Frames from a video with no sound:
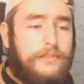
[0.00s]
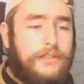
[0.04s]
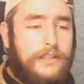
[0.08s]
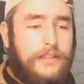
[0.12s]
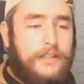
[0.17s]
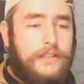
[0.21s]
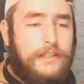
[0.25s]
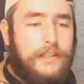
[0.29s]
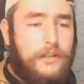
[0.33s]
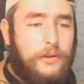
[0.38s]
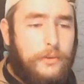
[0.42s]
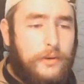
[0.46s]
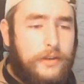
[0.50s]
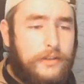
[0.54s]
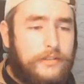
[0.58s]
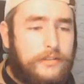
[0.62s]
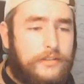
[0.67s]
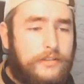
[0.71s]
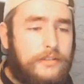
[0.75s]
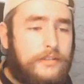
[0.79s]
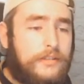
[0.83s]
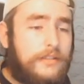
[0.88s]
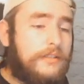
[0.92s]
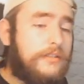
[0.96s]
daily
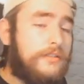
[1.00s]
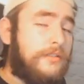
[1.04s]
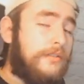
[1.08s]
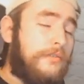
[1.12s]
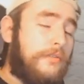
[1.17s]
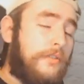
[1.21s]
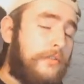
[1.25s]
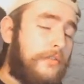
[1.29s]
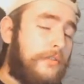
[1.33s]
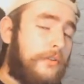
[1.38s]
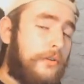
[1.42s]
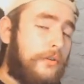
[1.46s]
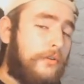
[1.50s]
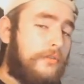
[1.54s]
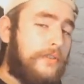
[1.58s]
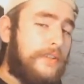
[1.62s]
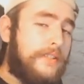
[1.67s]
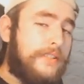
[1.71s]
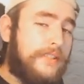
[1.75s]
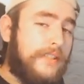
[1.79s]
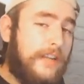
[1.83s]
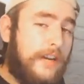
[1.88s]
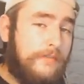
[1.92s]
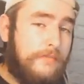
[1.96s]
quests to fulfill for
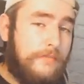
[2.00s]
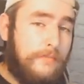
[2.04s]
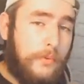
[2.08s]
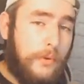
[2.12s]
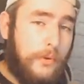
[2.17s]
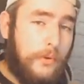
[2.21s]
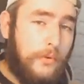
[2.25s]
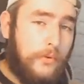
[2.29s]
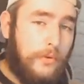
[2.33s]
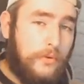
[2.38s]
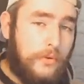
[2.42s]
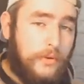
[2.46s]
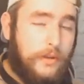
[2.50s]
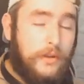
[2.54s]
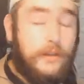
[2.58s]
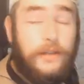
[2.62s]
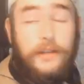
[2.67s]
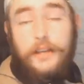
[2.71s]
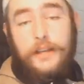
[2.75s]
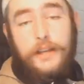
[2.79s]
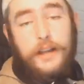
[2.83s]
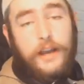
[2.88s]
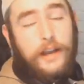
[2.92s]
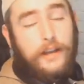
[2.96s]
Davenport,
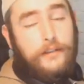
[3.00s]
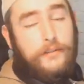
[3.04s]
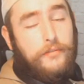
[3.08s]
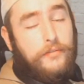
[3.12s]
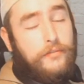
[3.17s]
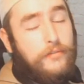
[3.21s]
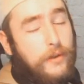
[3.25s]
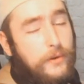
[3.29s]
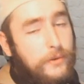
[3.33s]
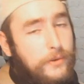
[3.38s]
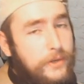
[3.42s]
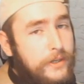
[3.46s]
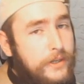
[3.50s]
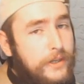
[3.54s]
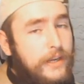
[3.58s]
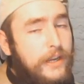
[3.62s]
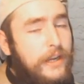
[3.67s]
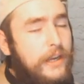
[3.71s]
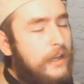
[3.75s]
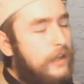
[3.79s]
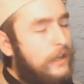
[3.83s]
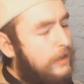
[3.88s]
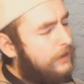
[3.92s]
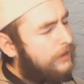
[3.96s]
a very
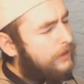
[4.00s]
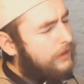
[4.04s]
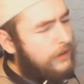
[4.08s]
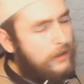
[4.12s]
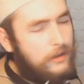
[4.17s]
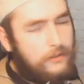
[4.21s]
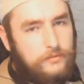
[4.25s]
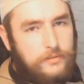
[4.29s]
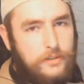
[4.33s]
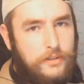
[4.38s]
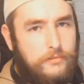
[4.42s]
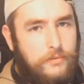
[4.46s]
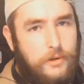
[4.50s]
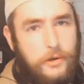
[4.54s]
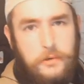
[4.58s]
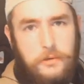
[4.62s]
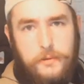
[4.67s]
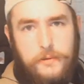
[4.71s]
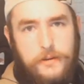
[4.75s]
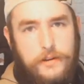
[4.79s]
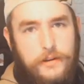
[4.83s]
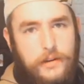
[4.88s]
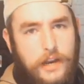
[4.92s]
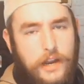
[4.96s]
lovely
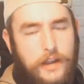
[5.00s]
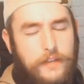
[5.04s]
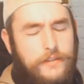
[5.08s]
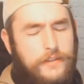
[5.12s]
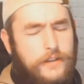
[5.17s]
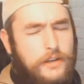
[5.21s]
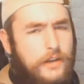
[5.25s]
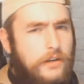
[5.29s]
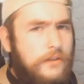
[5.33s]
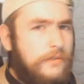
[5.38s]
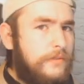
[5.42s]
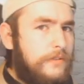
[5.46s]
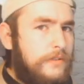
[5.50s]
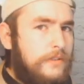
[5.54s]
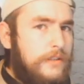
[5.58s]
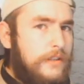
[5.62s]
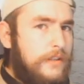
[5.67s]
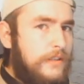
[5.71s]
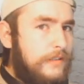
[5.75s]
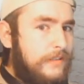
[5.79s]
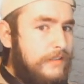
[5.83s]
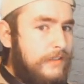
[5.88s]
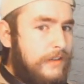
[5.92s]
robot at the Overseer's